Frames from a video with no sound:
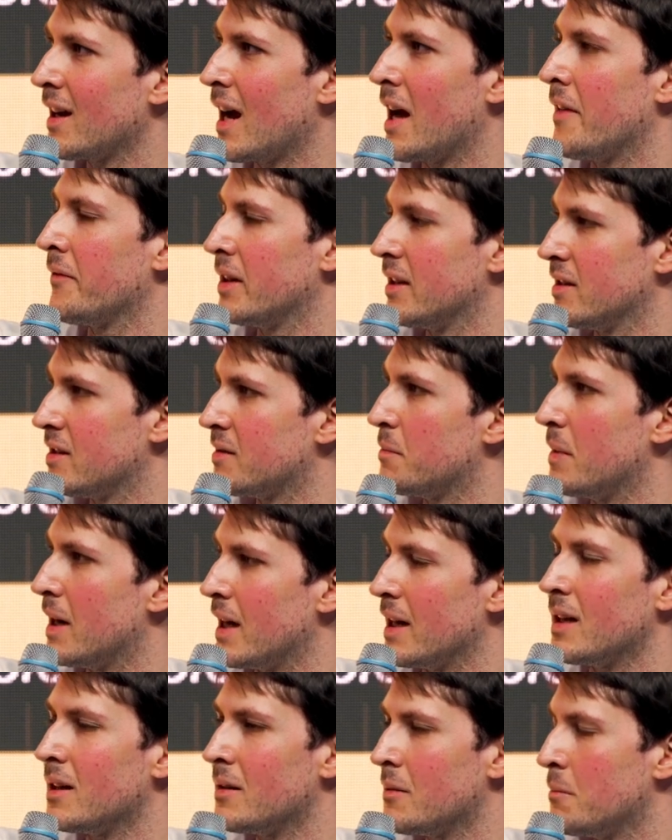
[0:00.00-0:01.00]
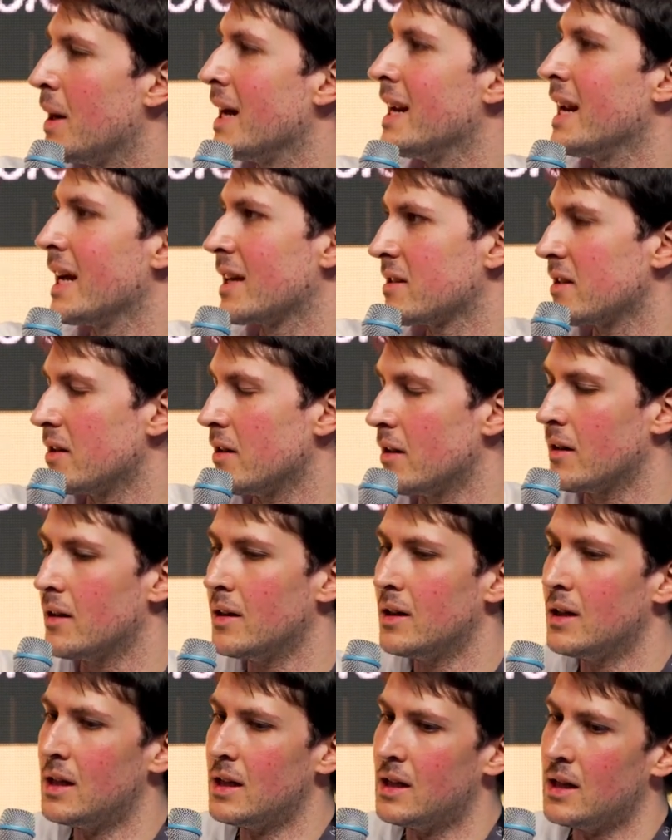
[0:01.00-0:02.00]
hundreds by, by next year.